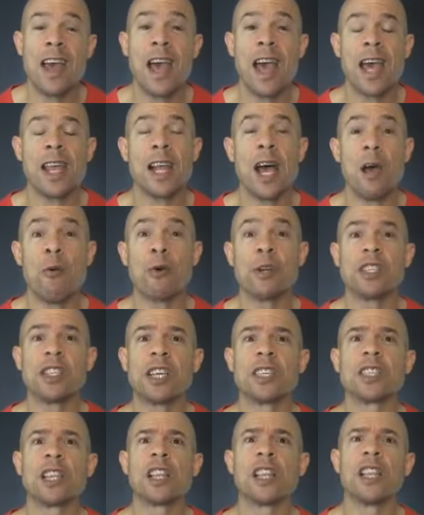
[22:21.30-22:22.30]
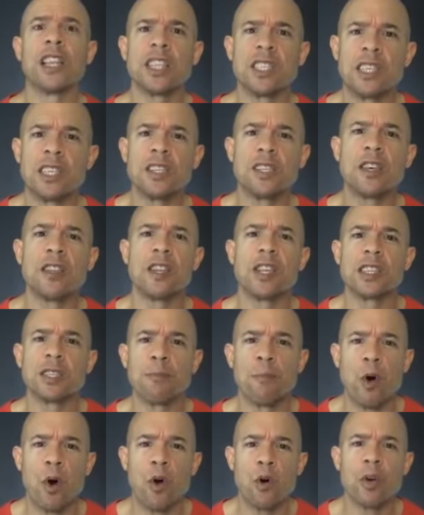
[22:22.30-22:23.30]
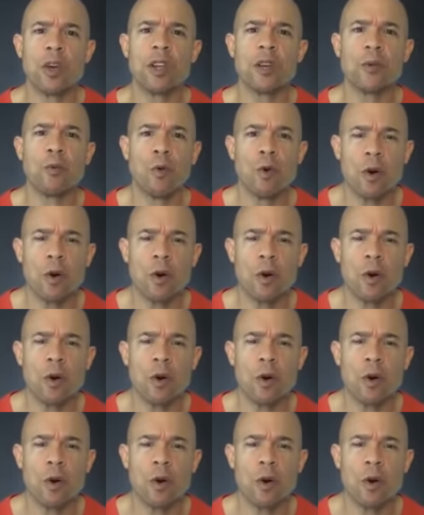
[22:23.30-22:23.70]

And I would just listen to the spoken